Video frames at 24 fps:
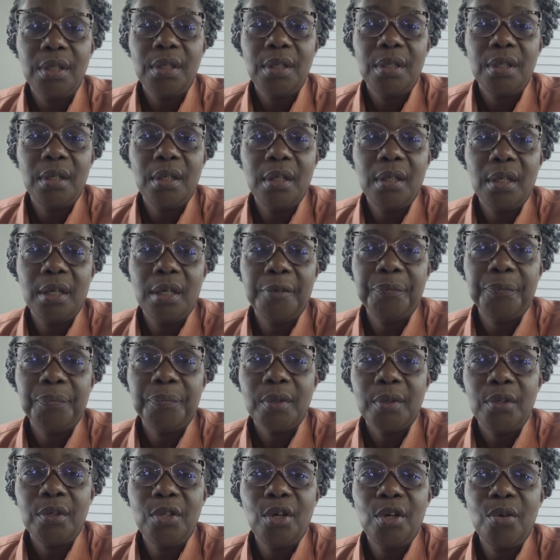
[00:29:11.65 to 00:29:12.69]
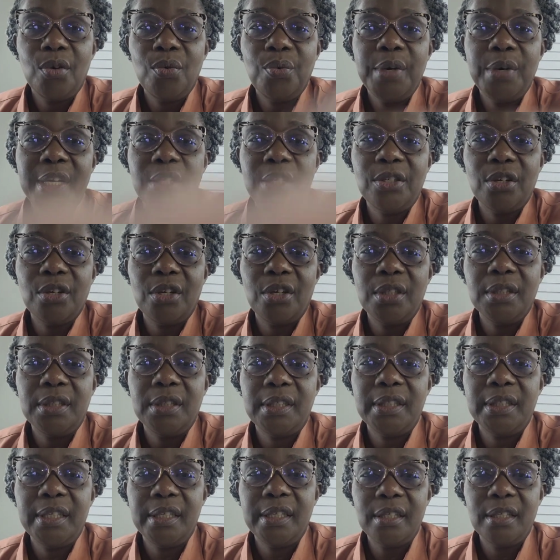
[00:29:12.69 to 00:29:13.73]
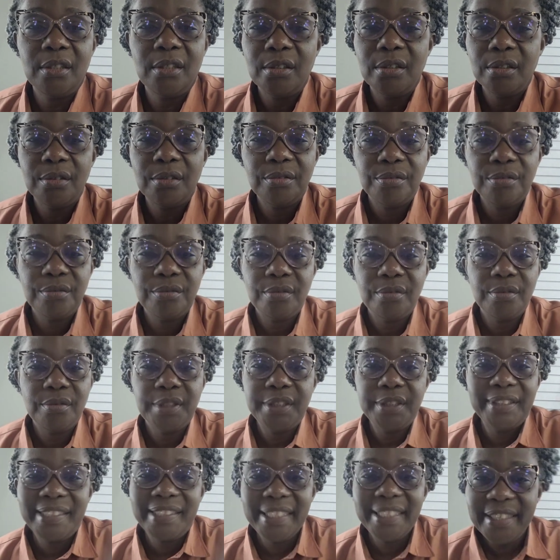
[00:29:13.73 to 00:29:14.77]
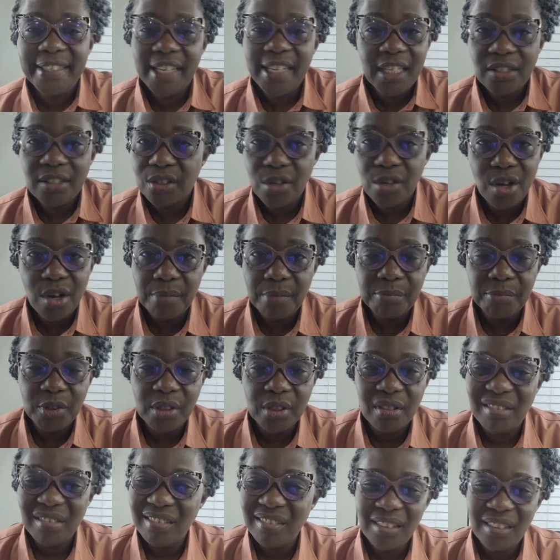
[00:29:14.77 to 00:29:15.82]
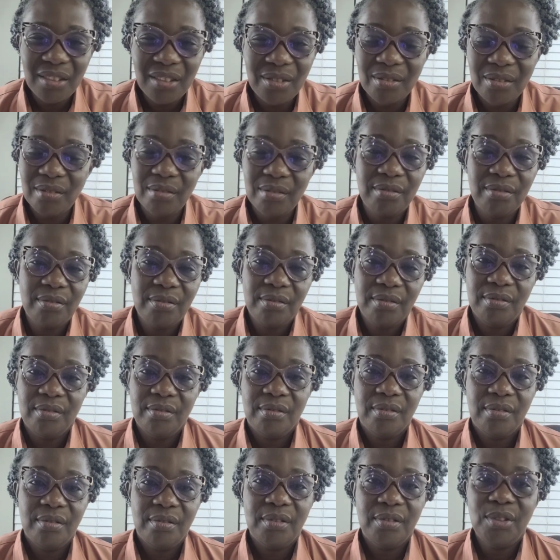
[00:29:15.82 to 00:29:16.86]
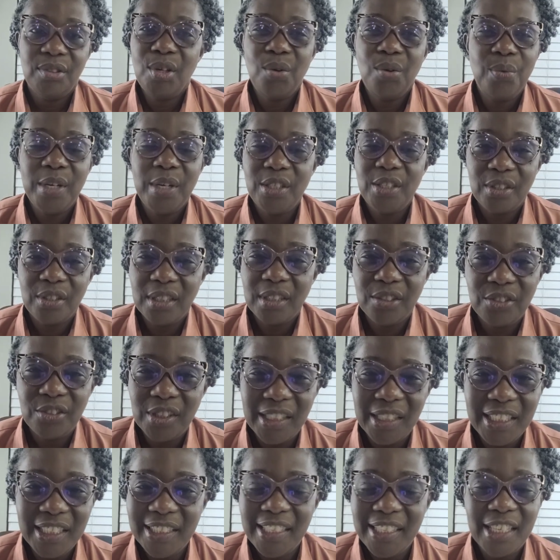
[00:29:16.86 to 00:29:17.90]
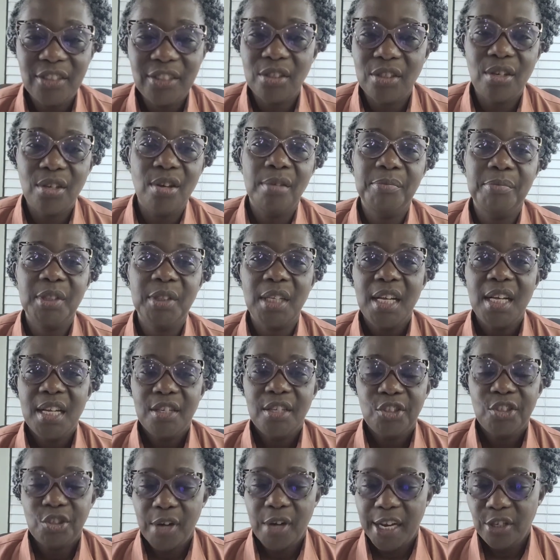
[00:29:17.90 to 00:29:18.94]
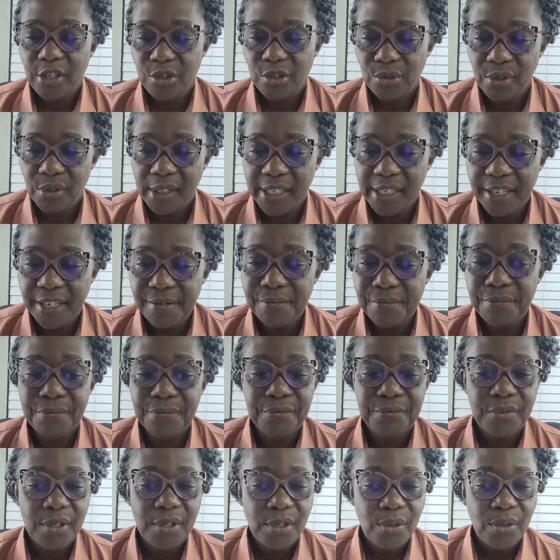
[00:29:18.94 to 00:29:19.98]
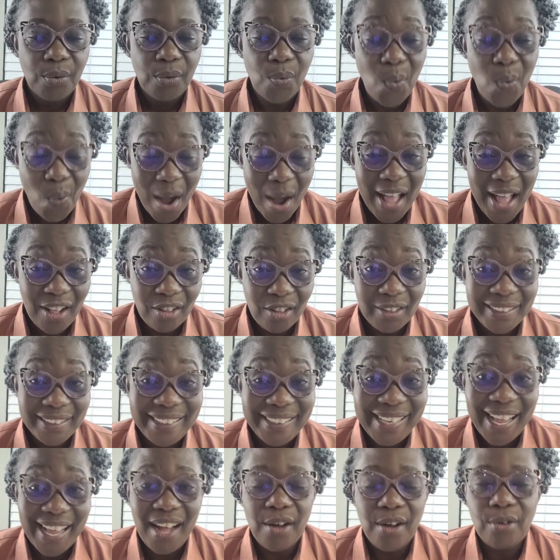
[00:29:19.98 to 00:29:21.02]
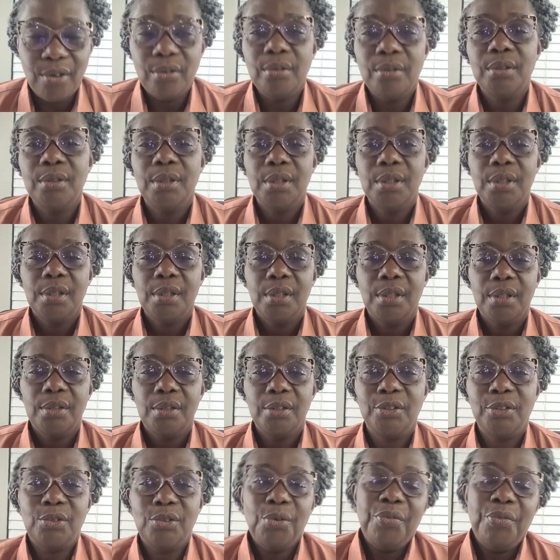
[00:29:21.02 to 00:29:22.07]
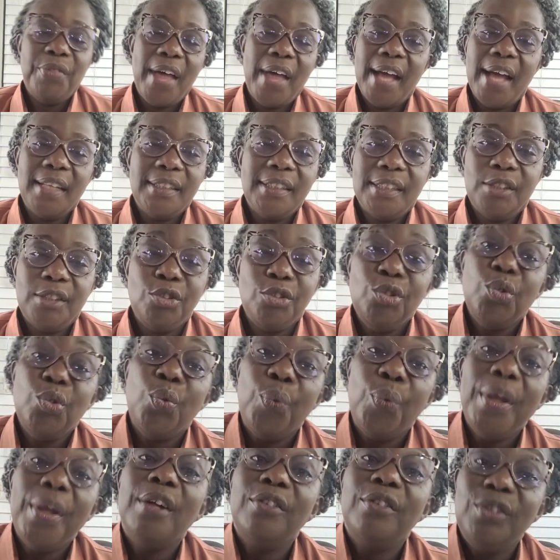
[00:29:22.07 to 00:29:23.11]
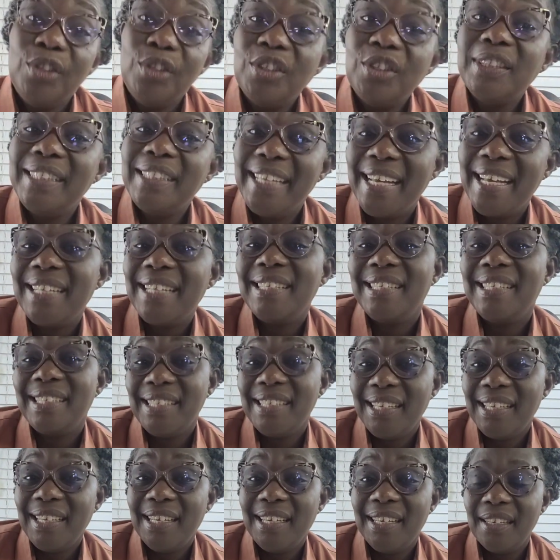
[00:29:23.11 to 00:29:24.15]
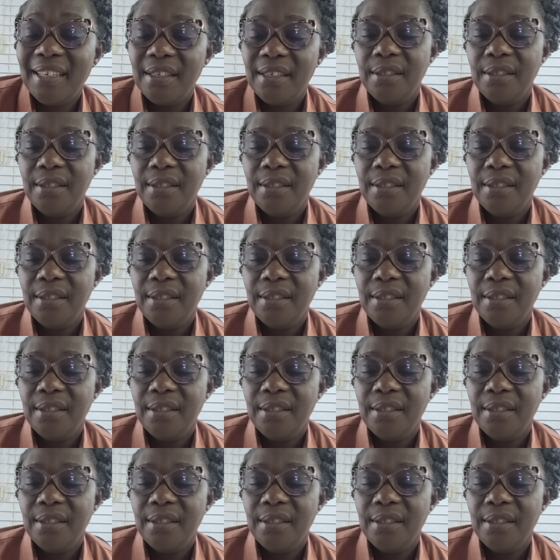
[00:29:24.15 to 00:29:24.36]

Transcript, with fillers: Okay. Don't wait until sickness comes. No. Don't wait until sickness comes. Try to live well now so that you will not get sick.